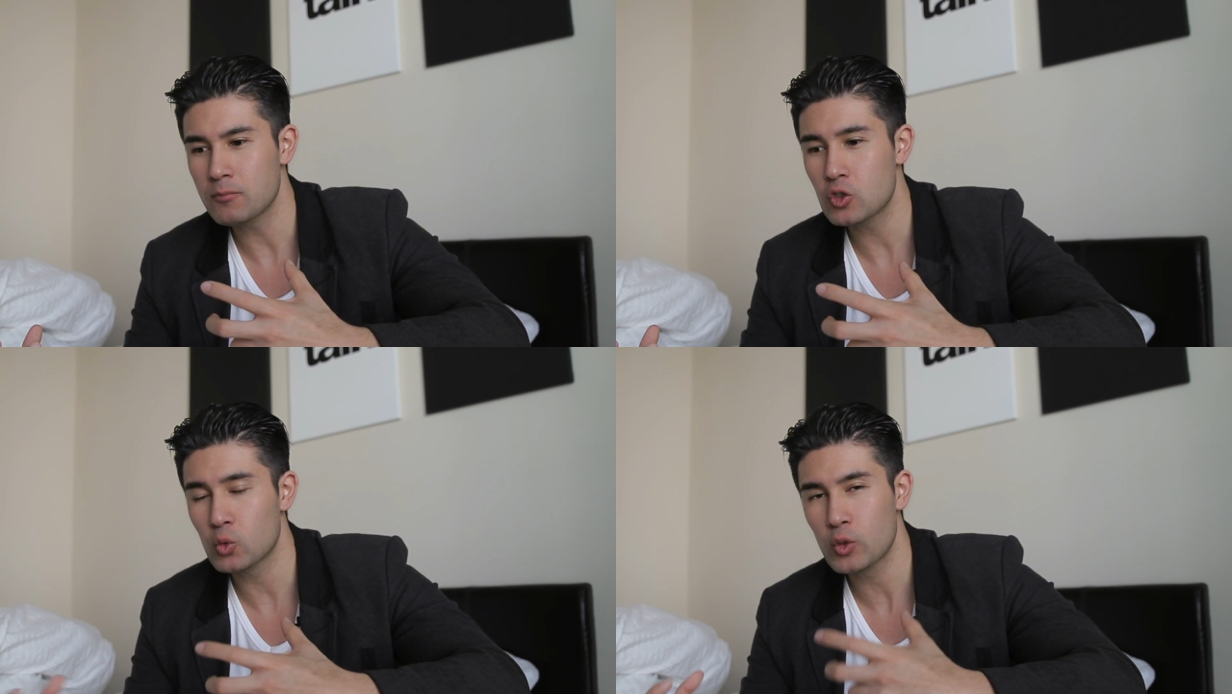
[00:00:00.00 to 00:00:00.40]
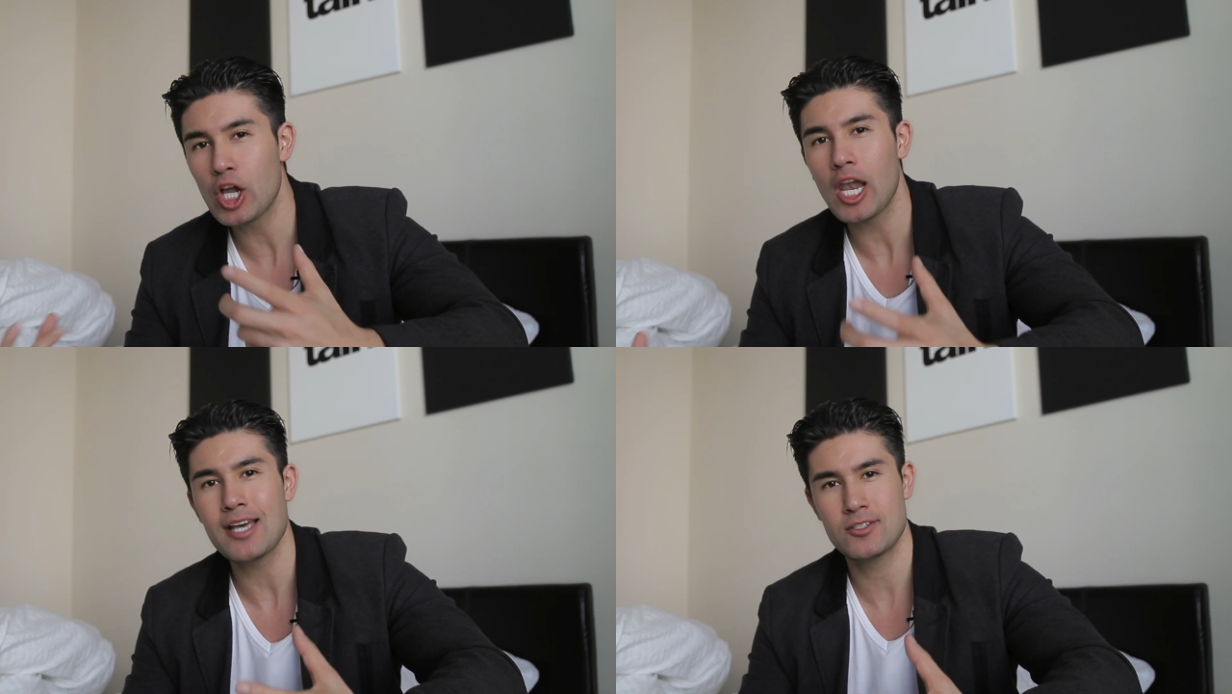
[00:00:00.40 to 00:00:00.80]
to
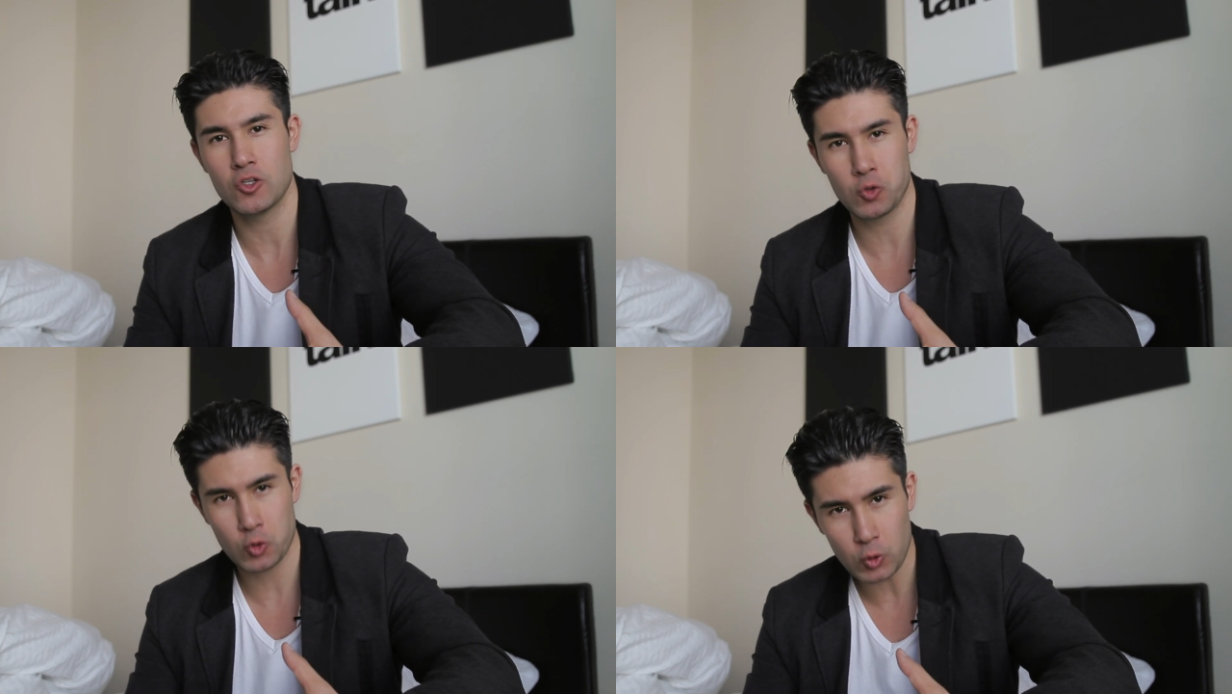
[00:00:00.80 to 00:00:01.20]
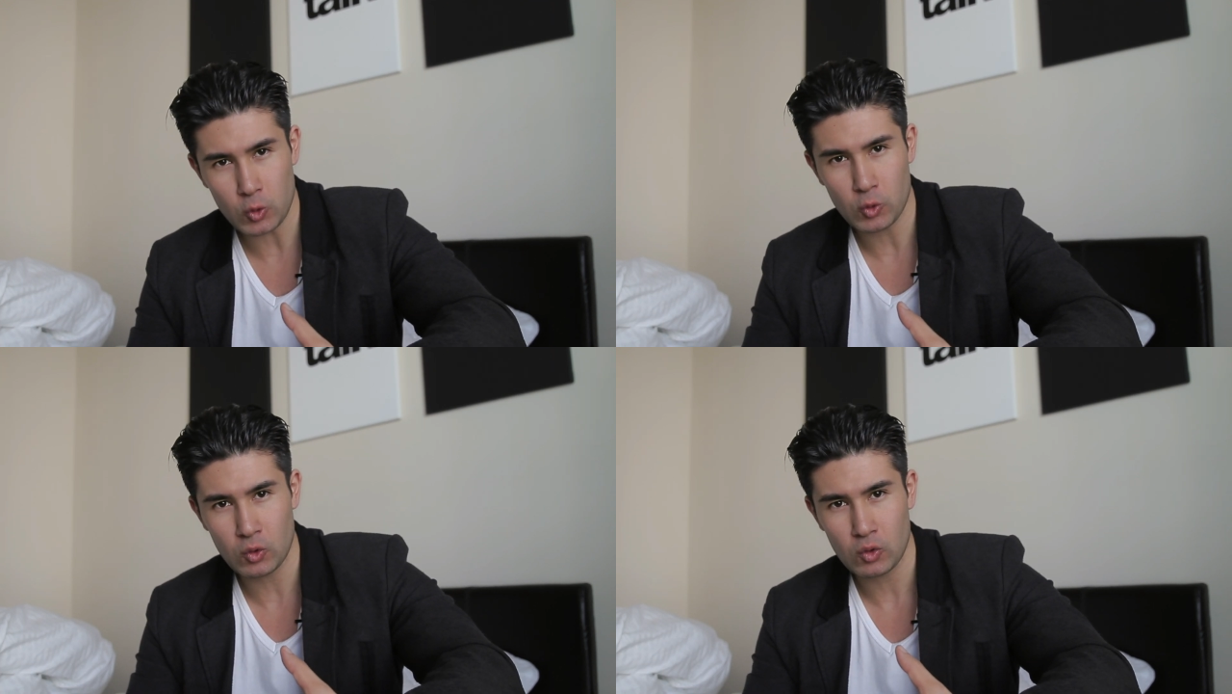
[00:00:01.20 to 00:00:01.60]
realize the
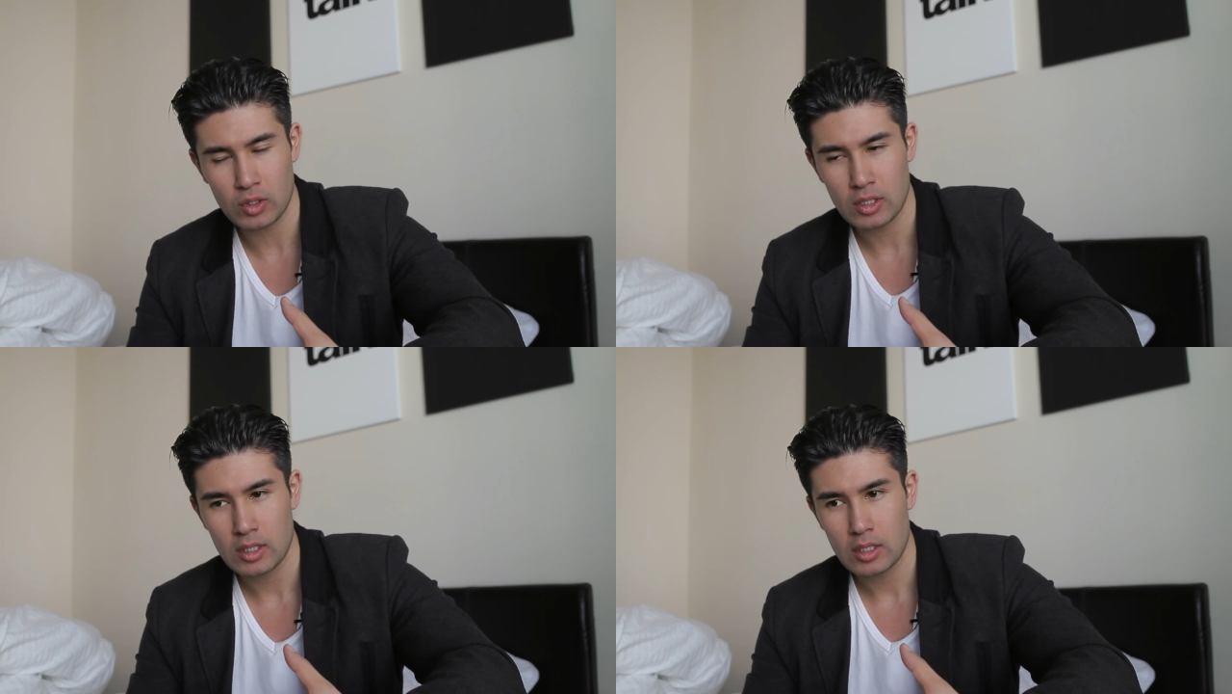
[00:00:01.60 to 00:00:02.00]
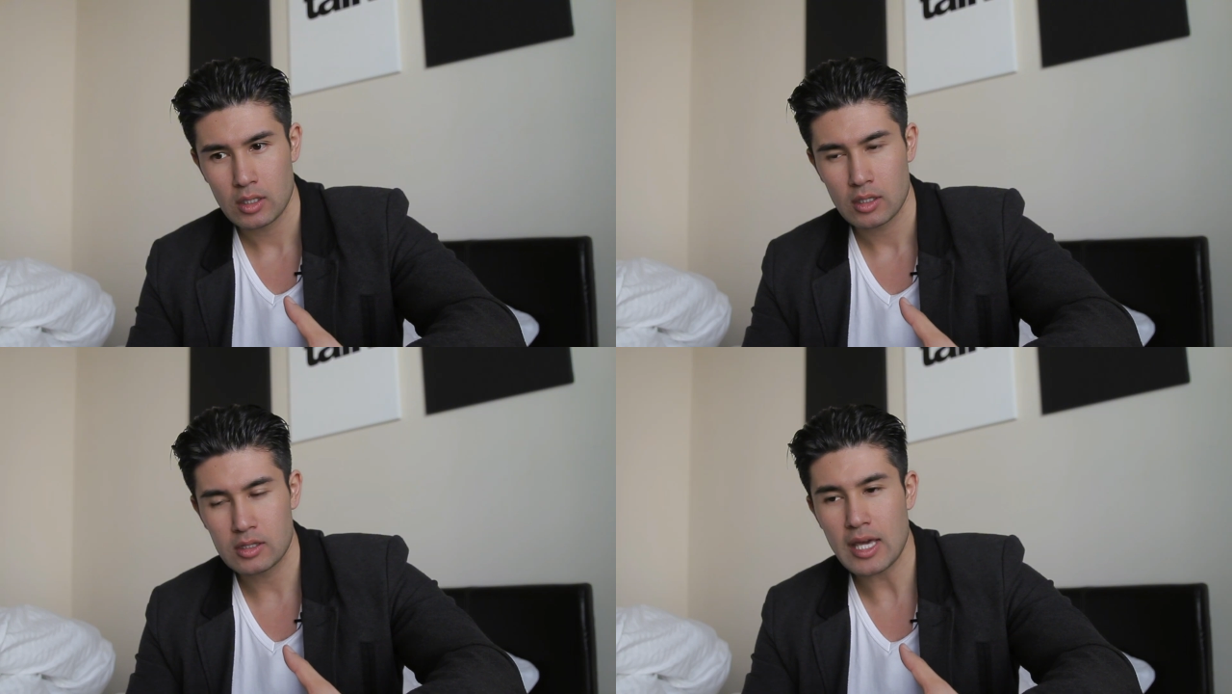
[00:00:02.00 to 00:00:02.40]
truth,
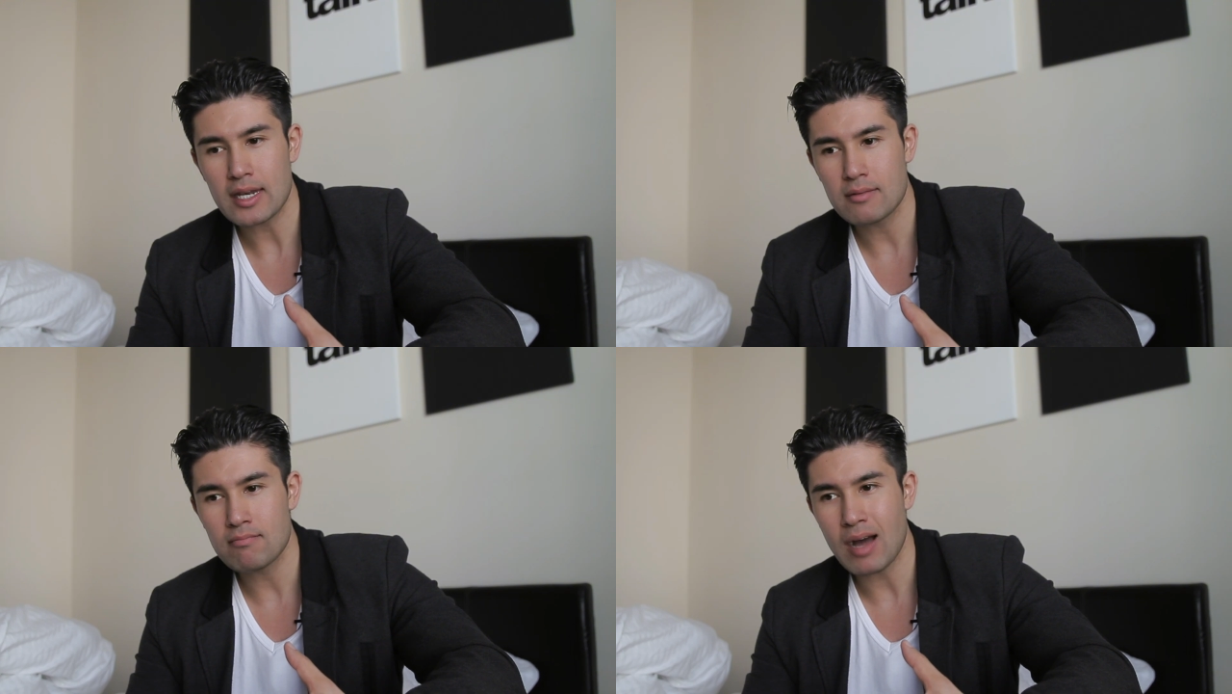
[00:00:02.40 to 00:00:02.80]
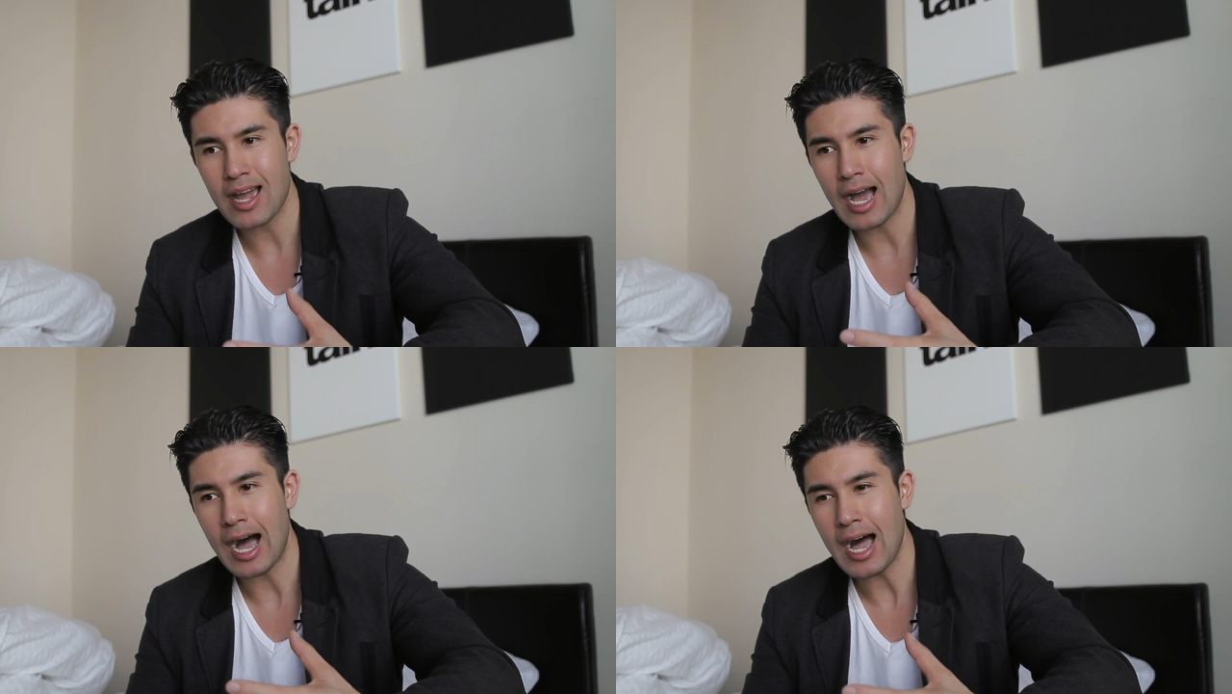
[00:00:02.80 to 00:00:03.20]
that my